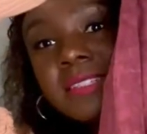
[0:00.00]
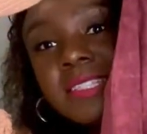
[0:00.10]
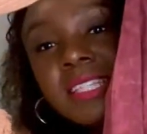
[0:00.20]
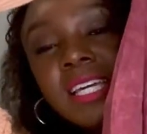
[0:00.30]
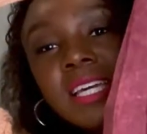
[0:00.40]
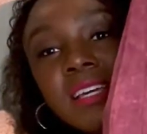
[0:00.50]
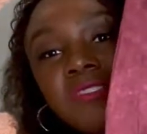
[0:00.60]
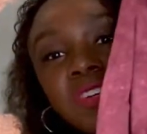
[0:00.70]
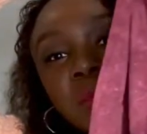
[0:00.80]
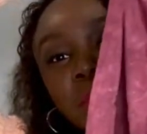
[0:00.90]

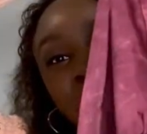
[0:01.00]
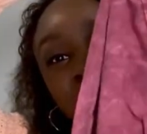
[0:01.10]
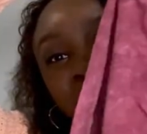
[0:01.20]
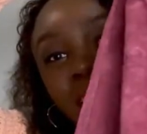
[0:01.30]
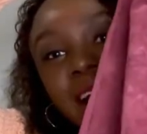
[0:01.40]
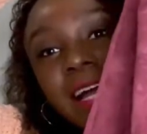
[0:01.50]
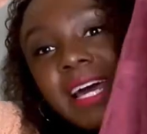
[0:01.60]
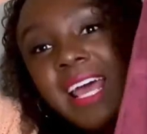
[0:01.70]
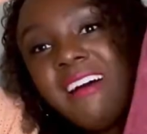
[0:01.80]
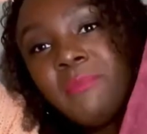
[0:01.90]
sleeve. I
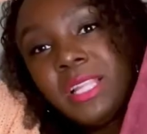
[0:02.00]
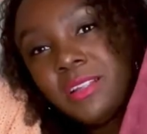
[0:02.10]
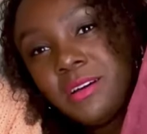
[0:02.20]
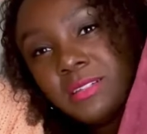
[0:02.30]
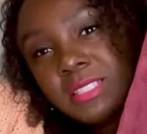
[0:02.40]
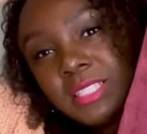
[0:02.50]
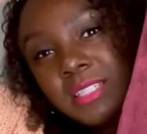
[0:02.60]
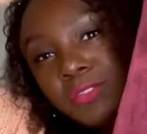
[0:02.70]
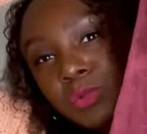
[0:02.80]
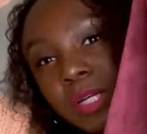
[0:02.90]
gotta have my long
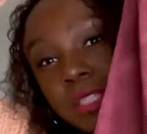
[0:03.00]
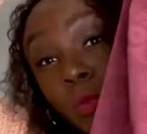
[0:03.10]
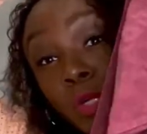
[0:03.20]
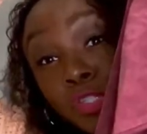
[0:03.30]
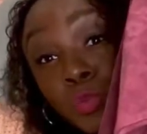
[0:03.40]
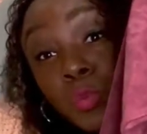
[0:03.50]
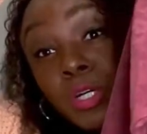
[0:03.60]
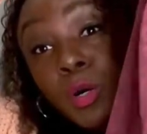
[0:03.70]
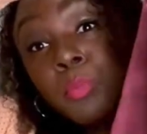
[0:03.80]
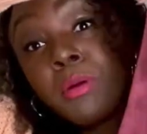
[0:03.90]
sleeve joints. What you
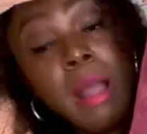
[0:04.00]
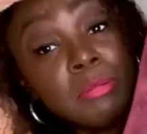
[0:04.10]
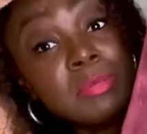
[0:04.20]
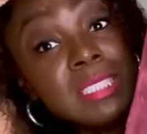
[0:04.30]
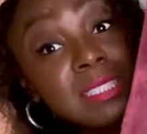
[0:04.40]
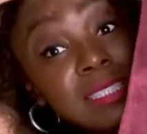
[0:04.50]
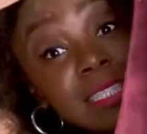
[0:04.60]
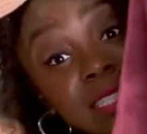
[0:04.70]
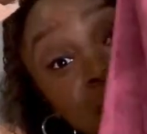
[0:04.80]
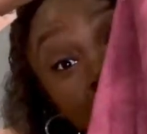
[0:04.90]
will probably
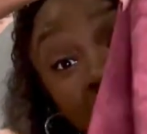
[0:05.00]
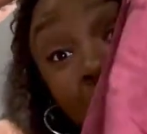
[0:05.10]
see is me